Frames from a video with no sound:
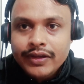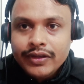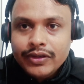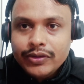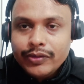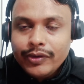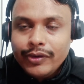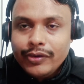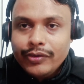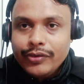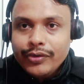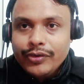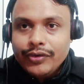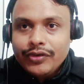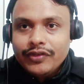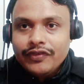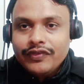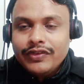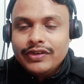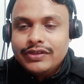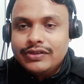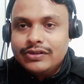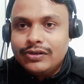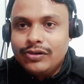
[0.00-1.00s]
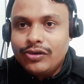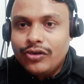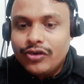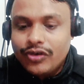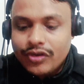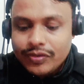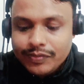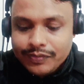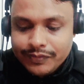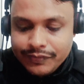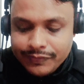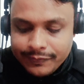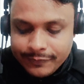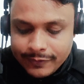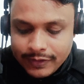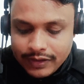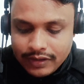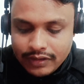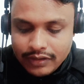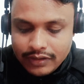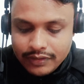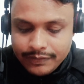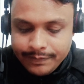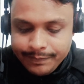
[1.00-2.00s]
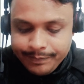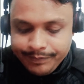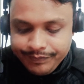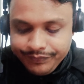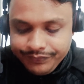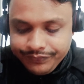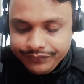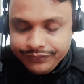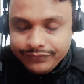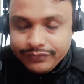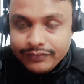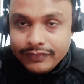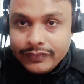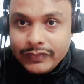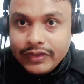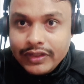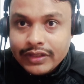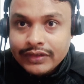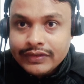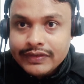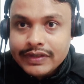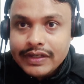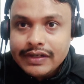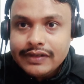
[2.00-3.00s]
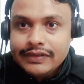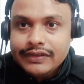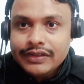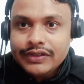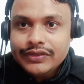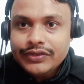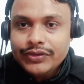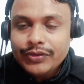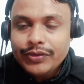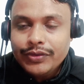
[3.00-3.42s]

you are going to face a lot of challenges, your